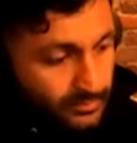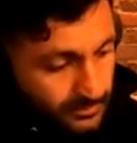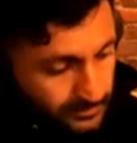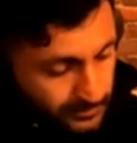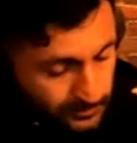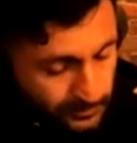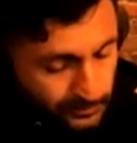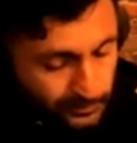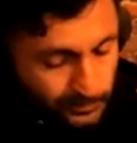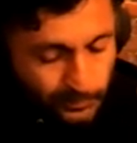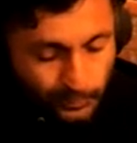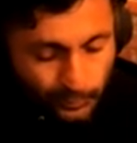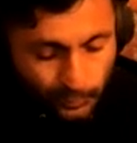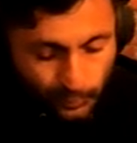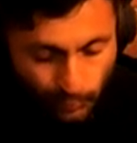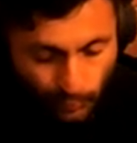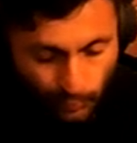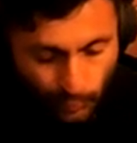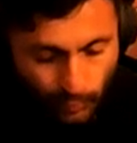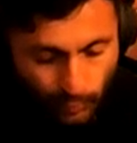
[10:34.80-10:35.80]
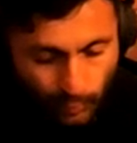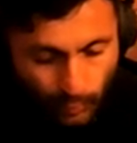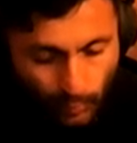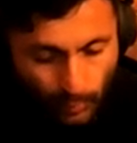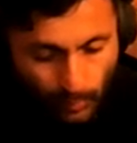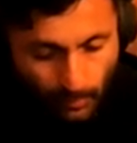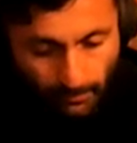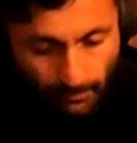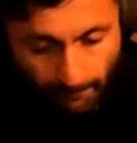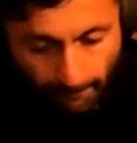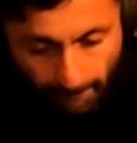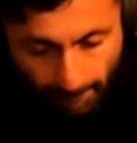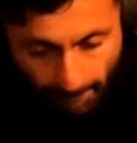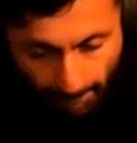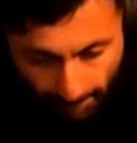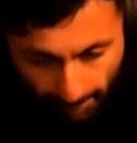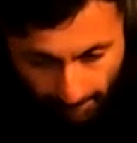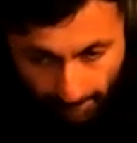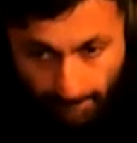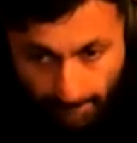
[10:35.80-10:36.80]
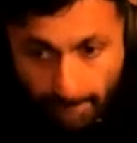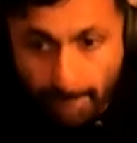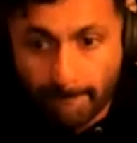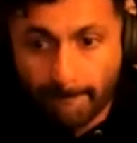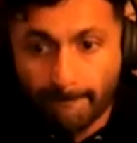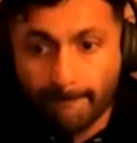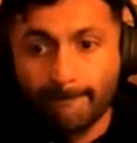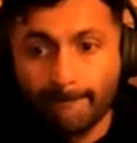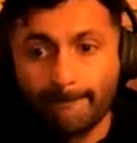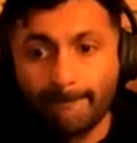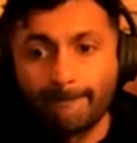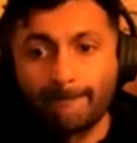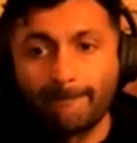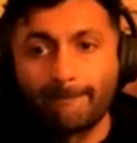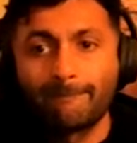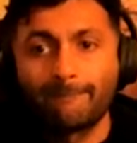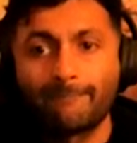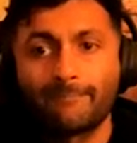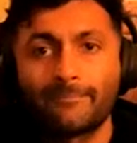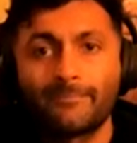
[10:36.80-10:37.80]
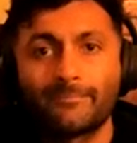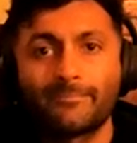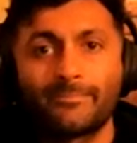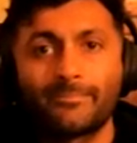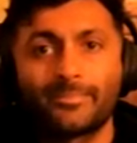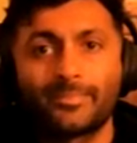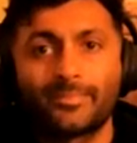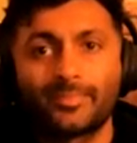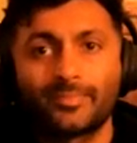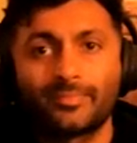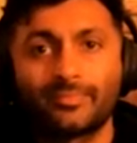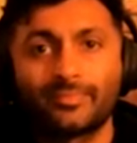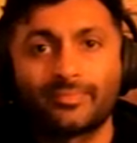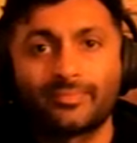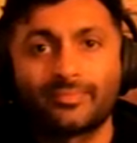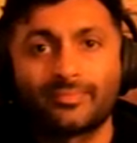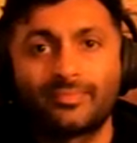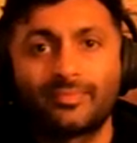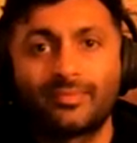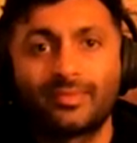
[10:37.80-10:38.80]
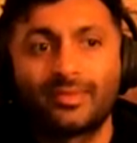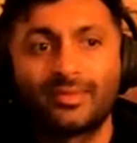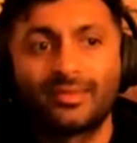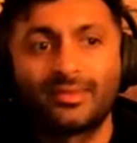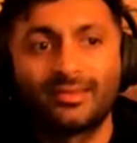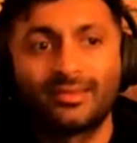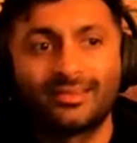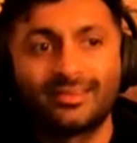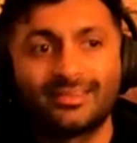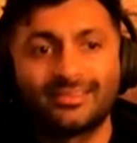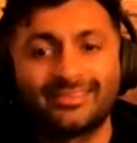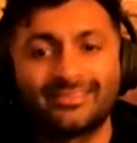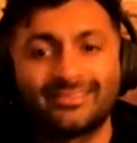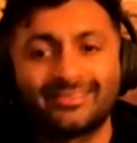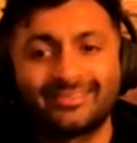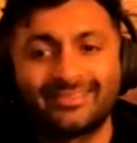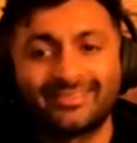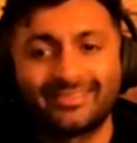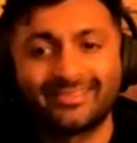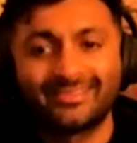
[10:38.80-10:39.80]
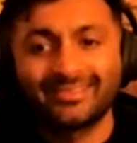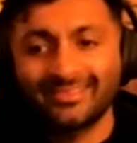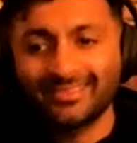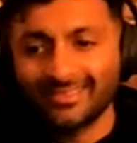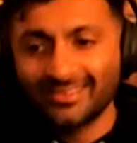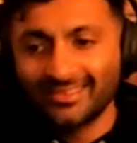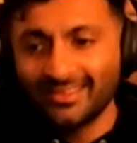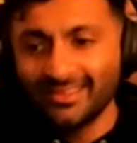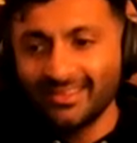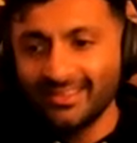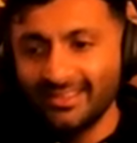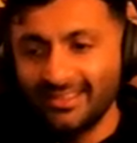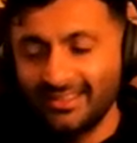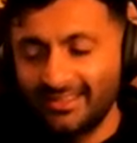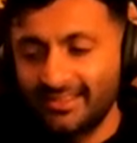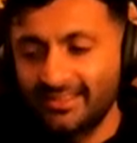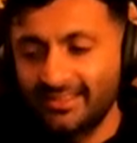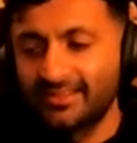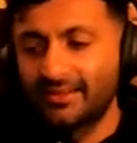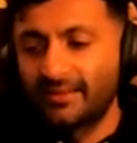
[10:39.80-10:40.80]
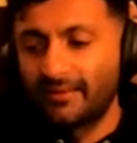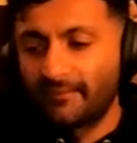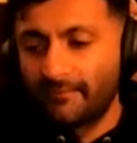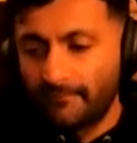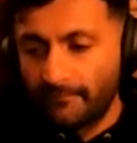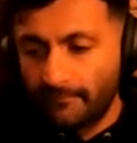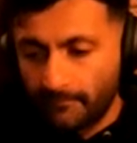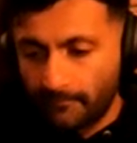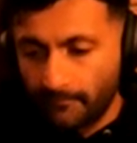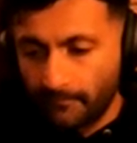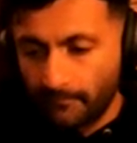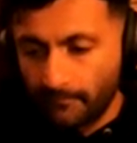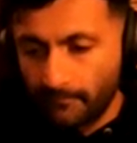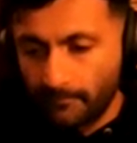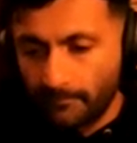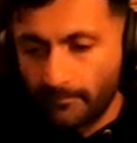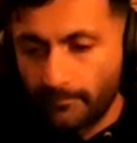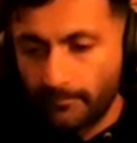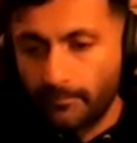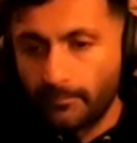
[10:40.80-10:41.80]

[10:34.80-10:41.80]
This person isn't speaking.